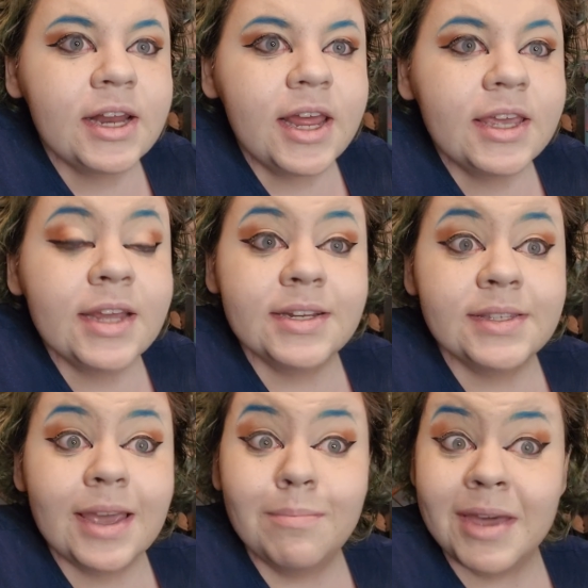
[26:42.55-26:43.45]
like, it
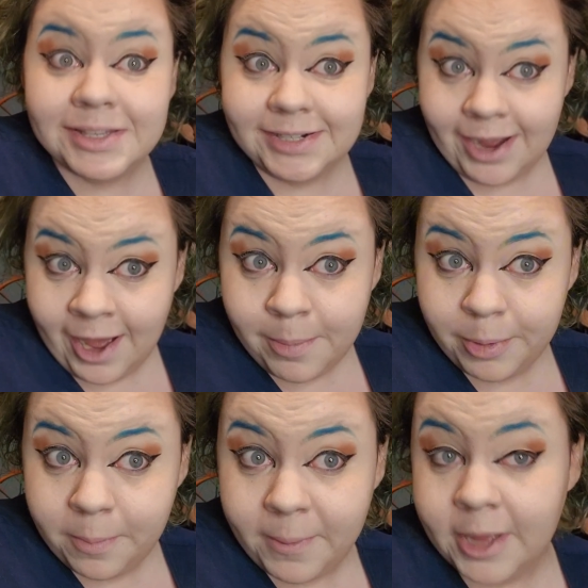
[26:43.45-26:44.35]
doesn't get messed up.
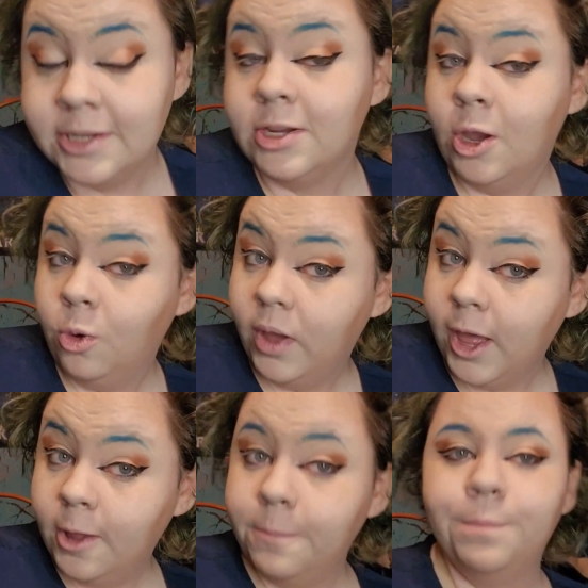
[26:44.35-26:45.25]
But, oh
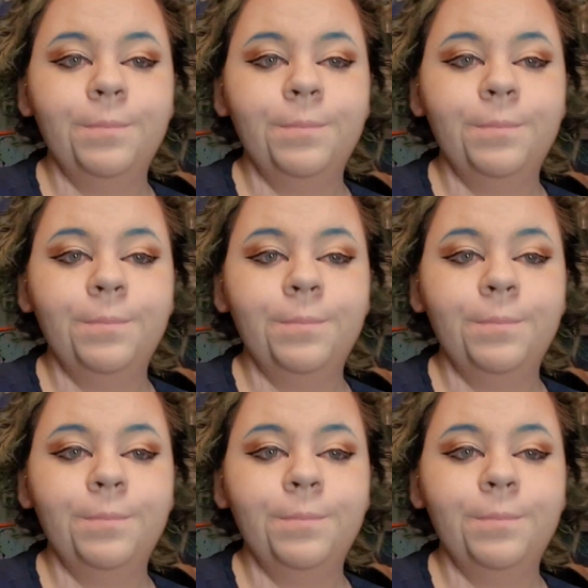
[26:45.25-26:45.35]
well.